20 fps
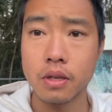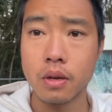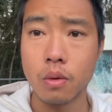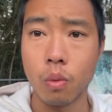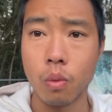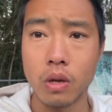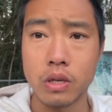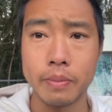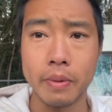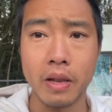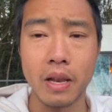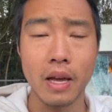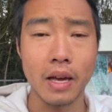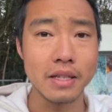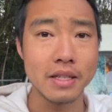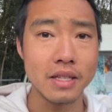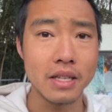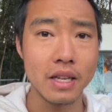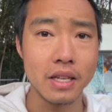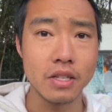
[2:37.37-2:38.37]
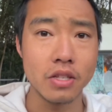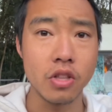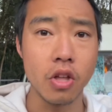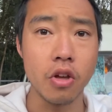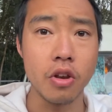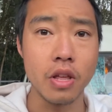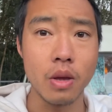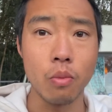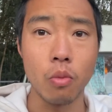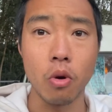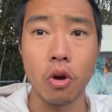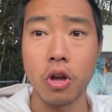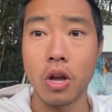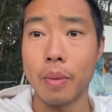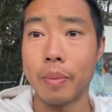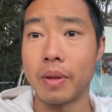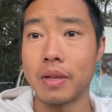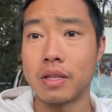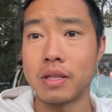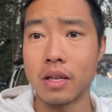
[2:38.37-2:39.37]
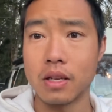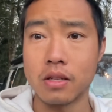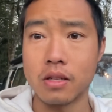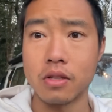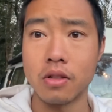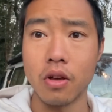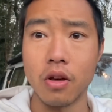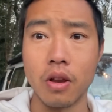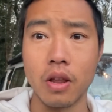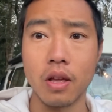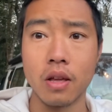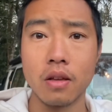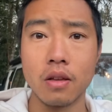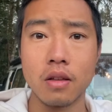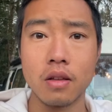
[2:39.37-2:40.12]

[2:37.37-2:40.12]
Went to bed like at 6:30 and woke up at 6:30.